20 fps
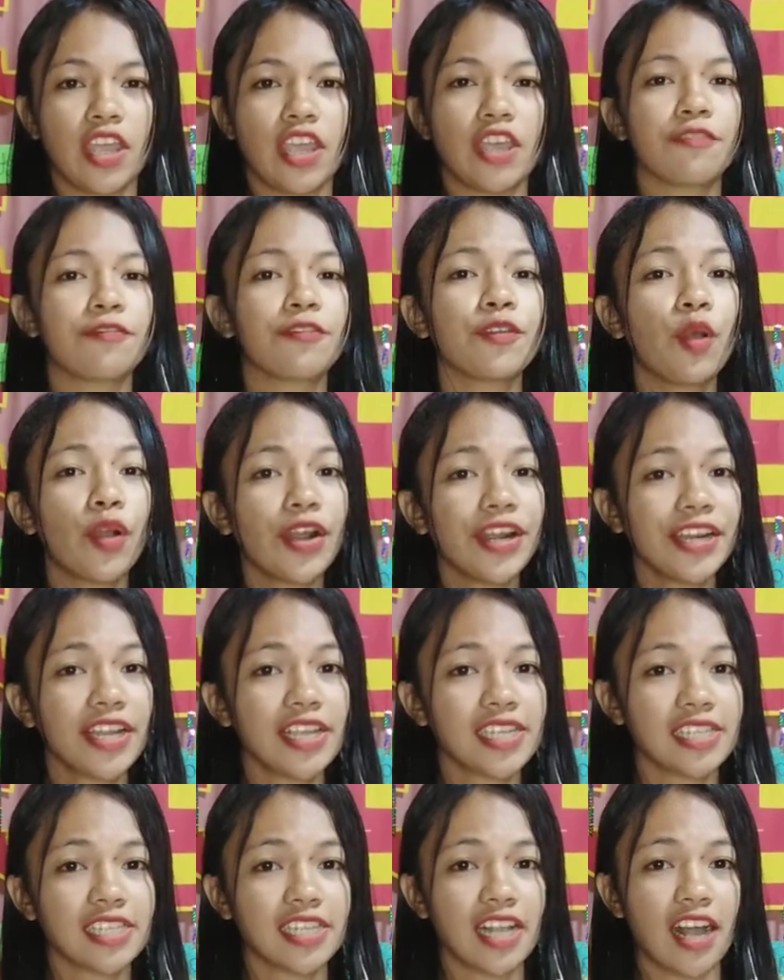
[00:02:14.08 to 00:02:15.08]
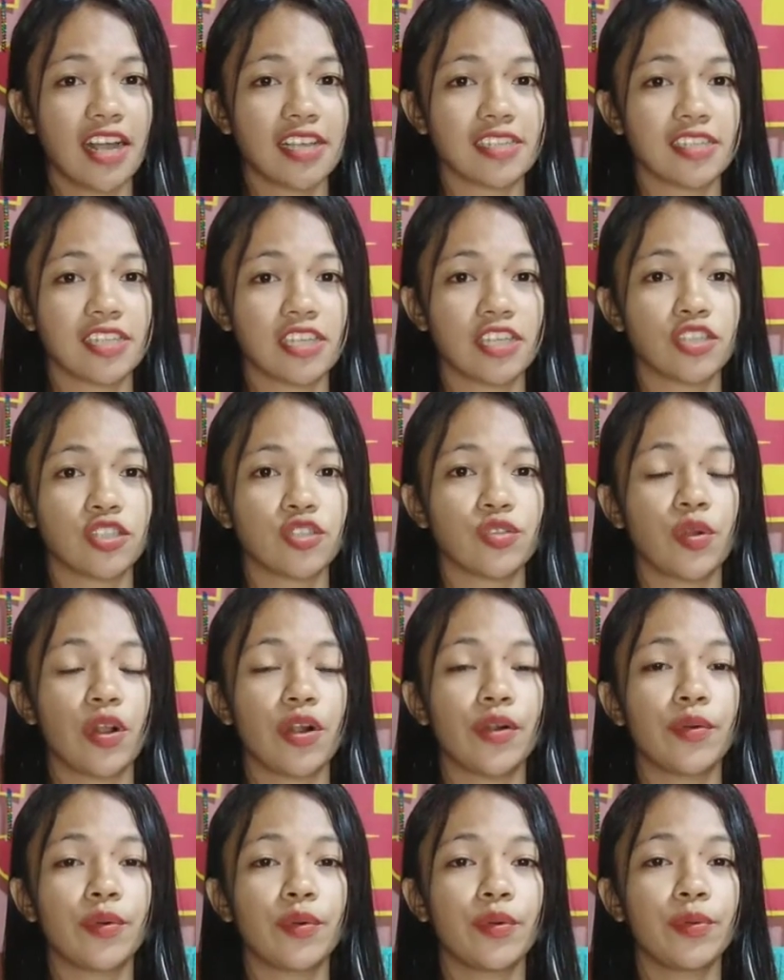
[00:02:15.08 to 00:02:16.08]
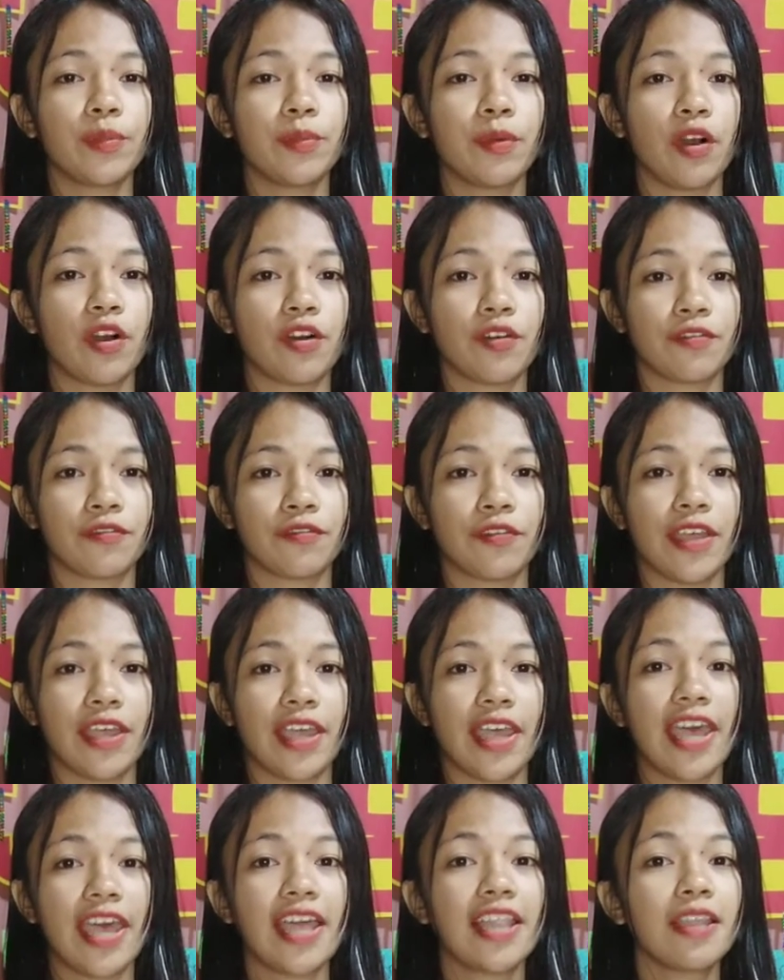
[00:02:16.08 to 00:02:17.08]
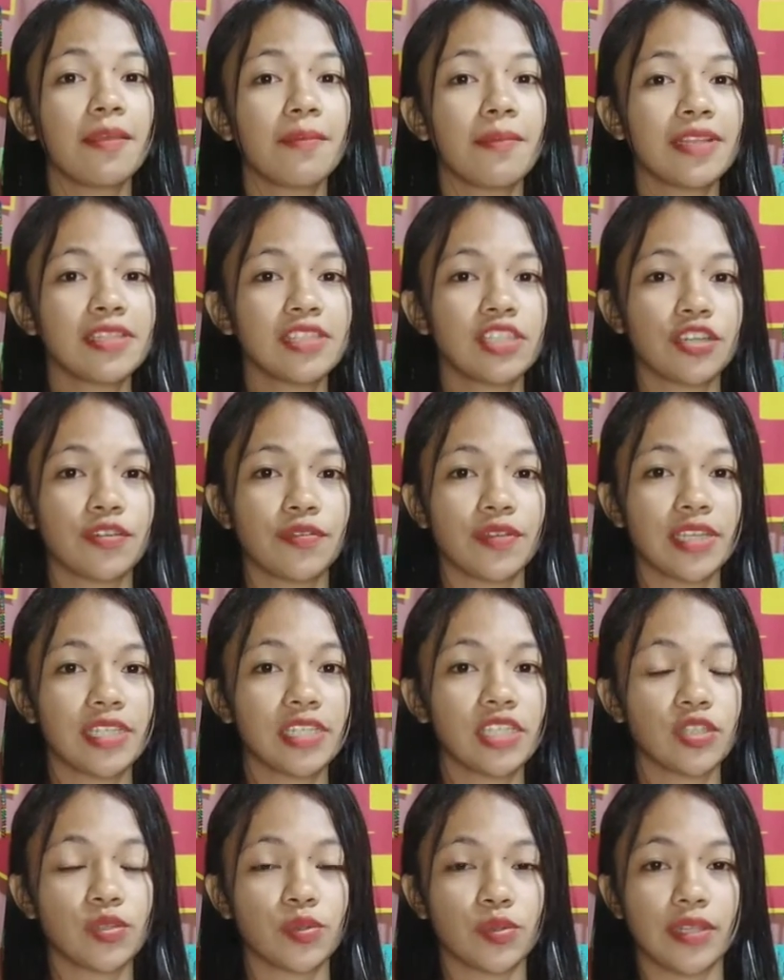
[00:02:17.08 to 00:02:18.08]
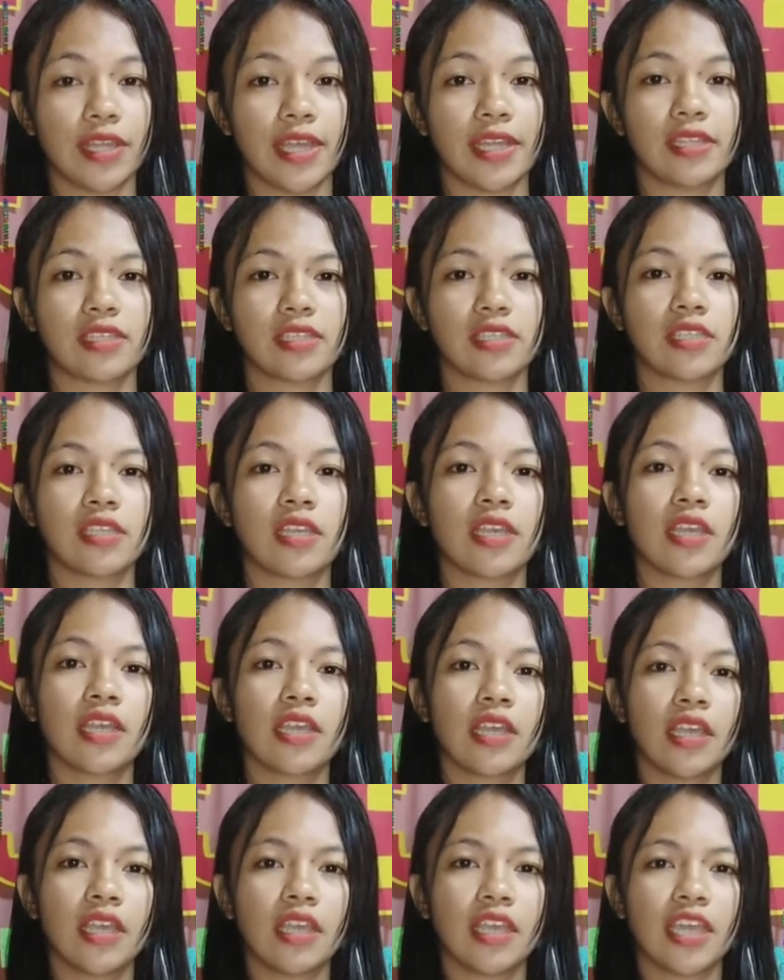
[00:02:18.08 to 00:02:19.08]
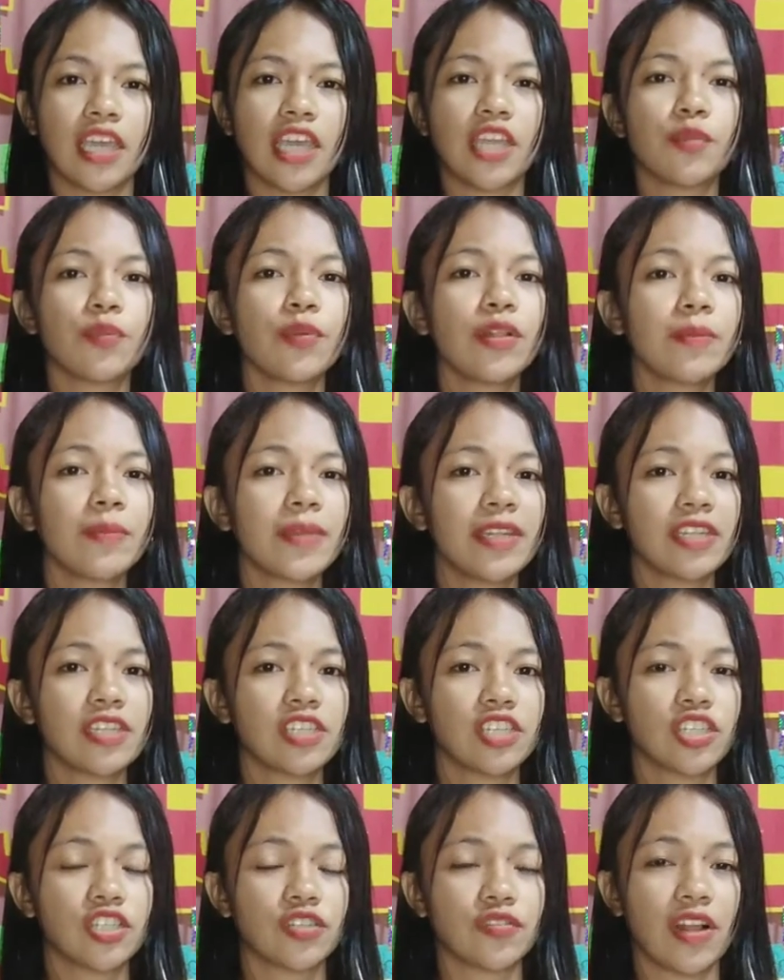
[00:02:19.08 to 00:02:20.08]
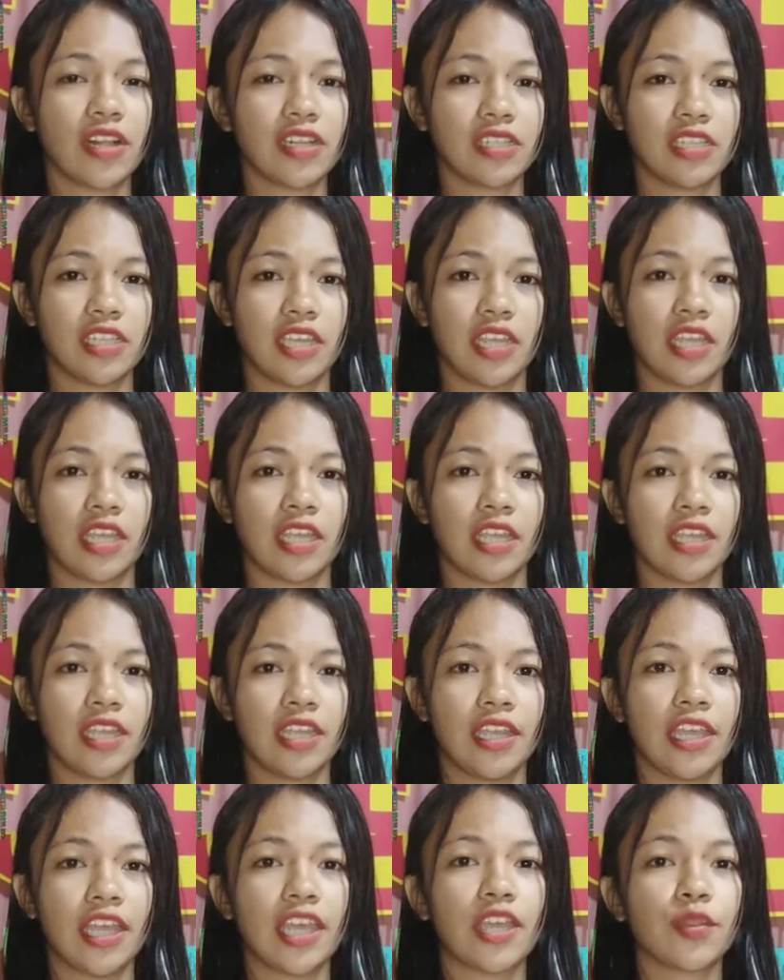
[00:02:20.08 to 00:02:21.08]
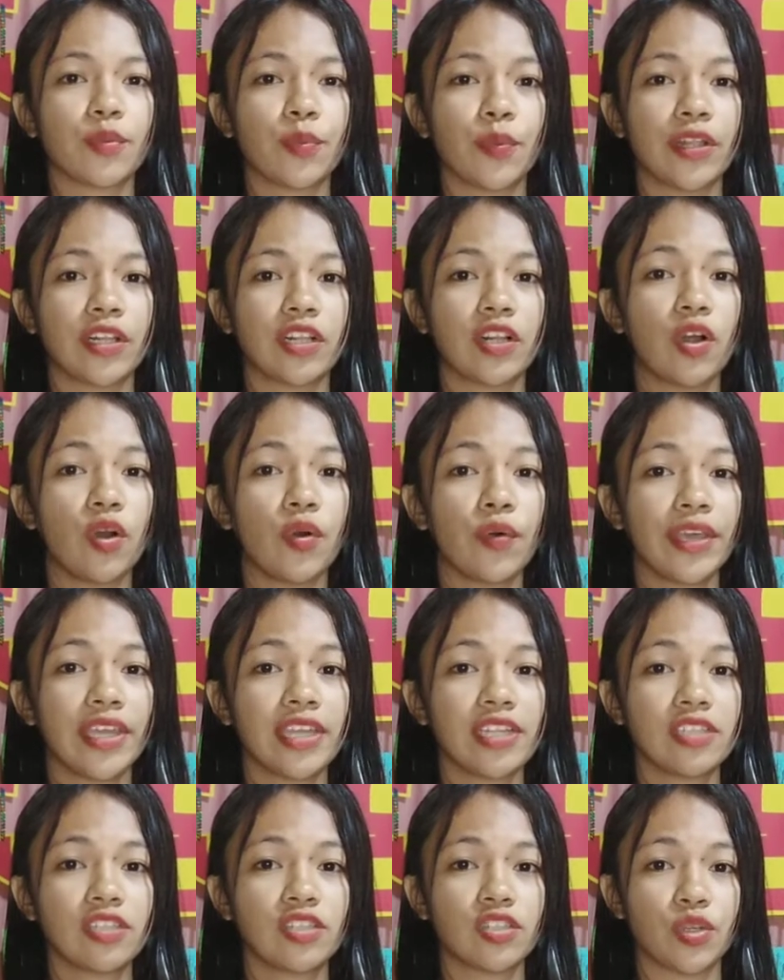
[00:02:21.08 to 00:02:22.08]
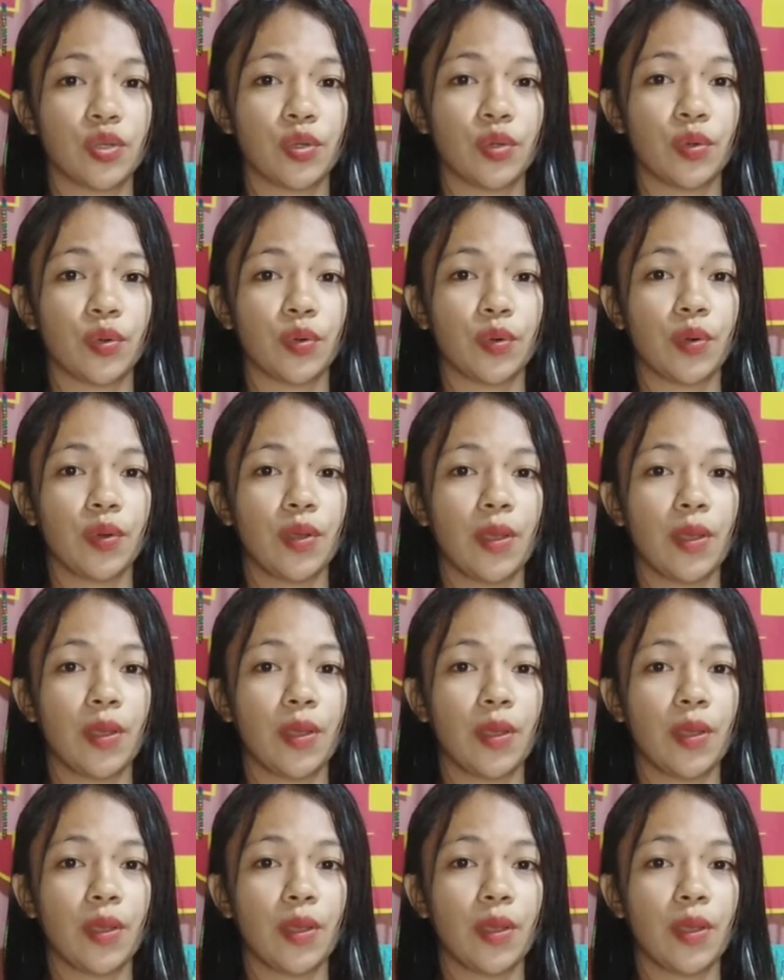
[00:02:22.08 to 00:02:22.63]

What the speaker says: if you are discussing to a room of elementary students, it will be distracting. It will going to